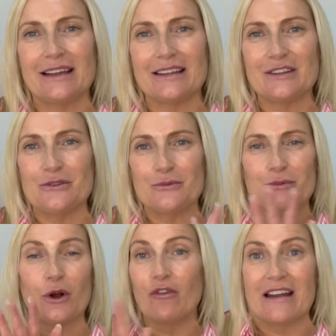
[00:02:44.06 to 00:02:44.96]
you
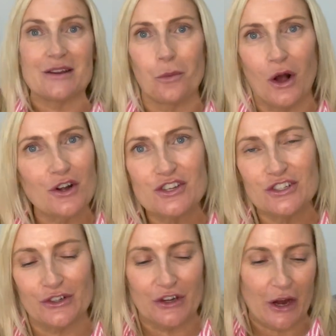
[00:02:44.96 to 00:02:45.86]
already watch,
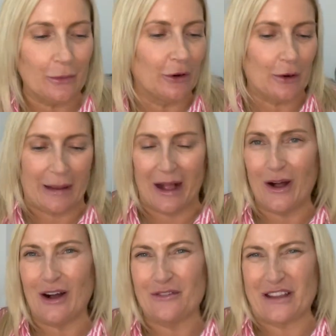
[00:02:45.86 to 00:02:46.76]
you'll know all about
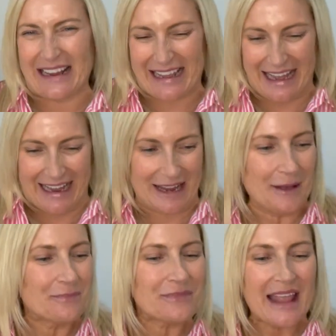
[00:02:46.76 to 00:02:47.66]
Harvey and
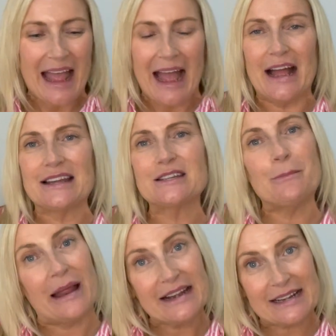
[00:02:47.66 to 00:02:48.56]
Kaya. And
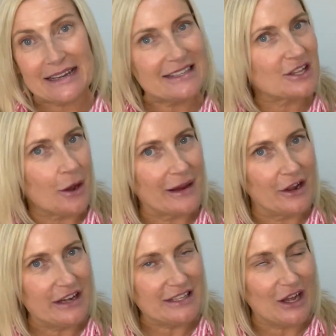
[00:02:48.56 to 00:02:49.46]
Bentley is going
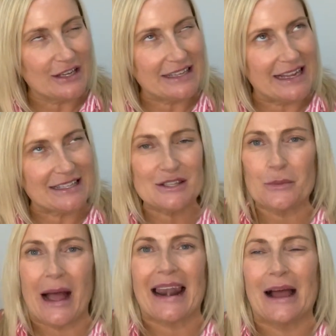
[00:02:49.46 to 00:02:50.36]
on his holidays as
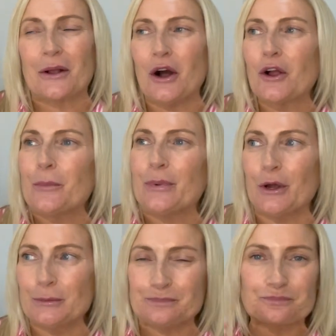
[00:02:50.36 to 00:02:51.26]
well, our
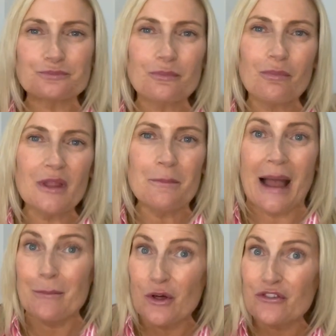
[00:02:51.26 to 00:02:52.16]
cockapoo.
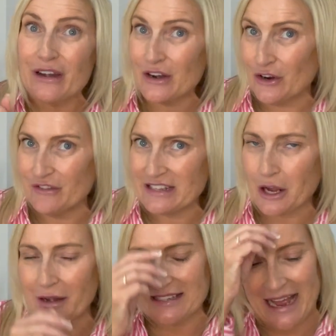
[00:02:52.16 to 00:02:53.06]
My mother-in-law is
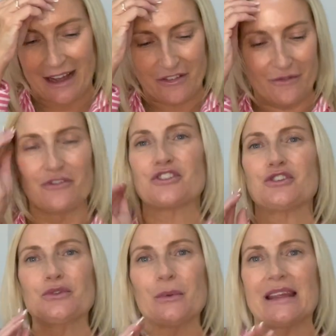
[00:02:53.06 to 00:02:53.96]
going to have him for
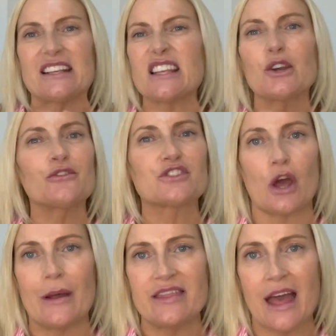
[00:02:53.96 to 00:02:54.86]
2 weeks. He loves
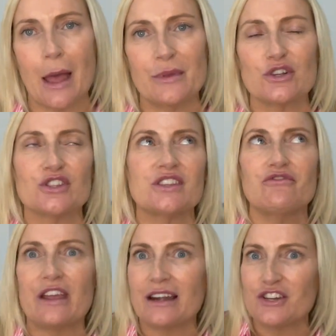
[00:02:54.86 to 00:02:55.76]
going there because they
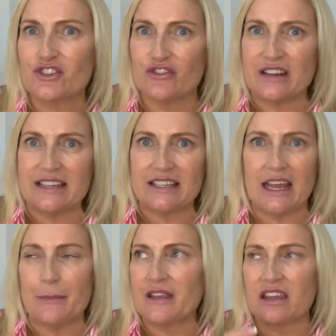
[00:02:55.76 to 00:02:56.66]
really treat
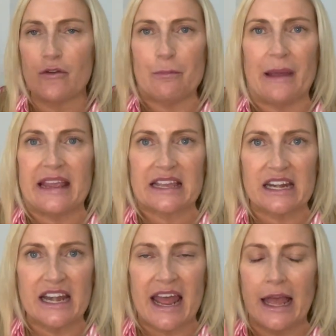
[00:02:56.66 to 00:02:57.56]
him. They give him
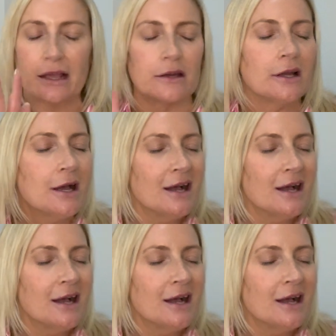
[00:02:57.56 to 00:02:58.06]
bacon and egg and